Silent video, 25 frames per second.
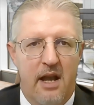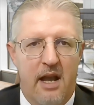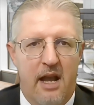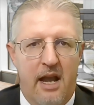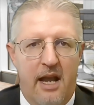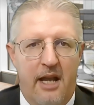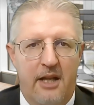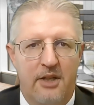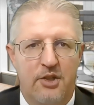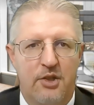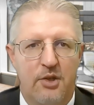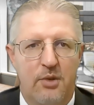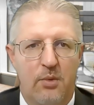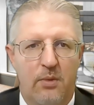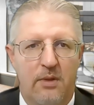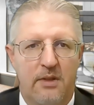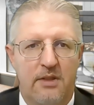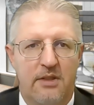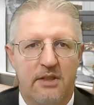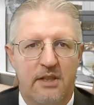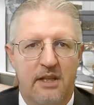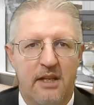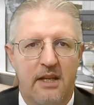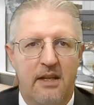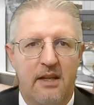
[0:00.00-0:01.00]
Had you
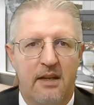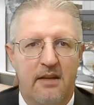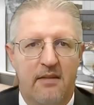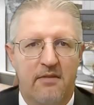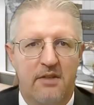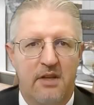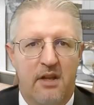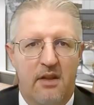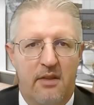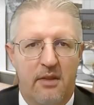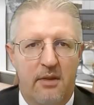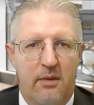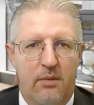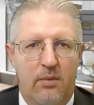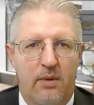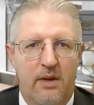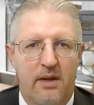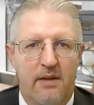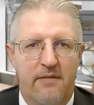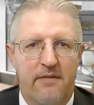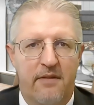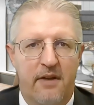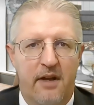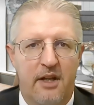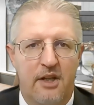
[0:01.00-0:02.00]
received the
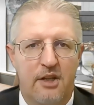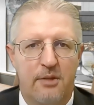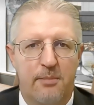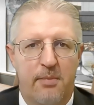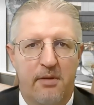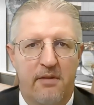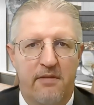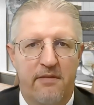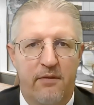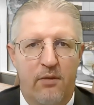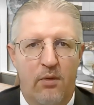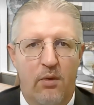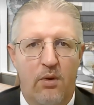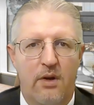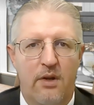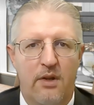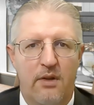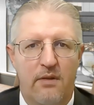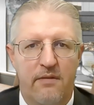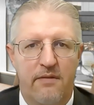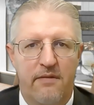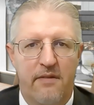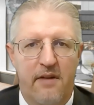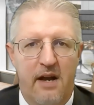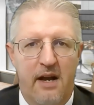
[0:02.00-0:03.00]
refund before
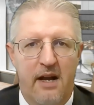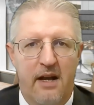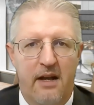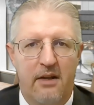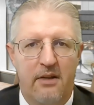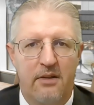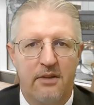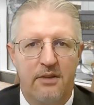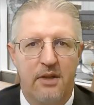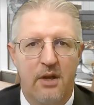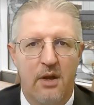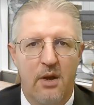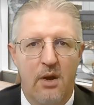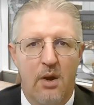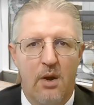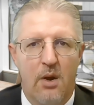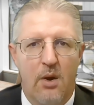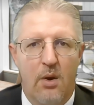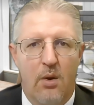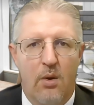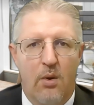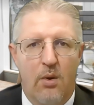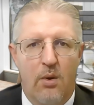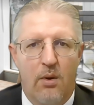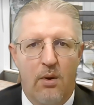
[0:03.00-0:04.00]
you filed,
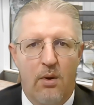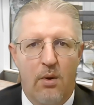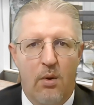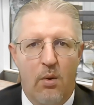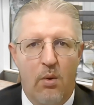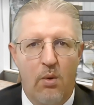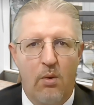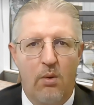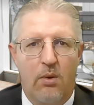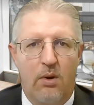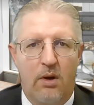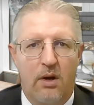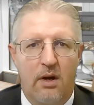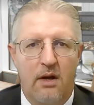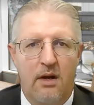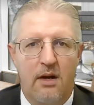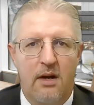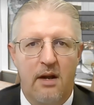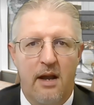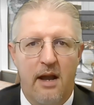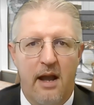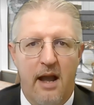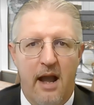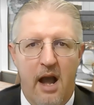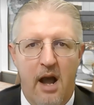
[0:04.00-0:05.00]
or
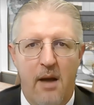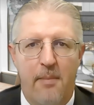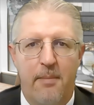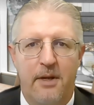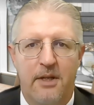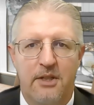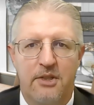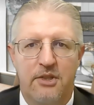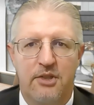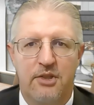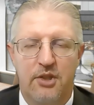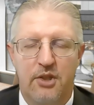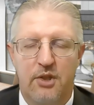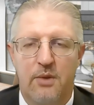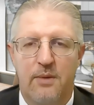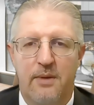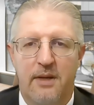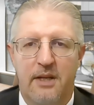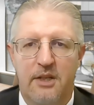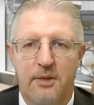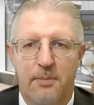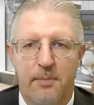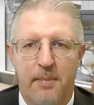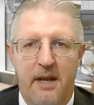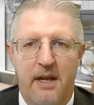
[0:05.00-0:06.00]
how much do you
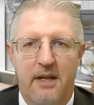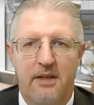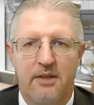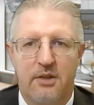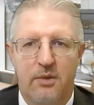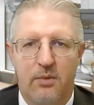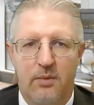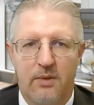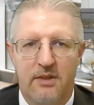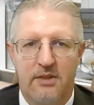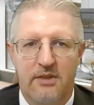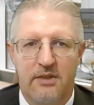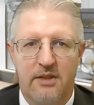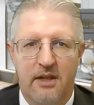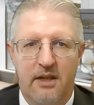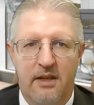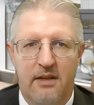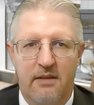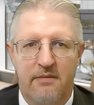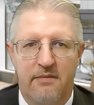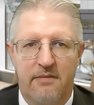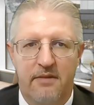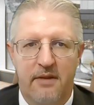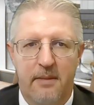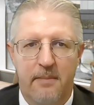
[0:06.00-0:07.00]
expect to
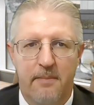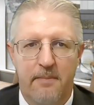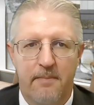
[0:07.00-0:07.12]
receive?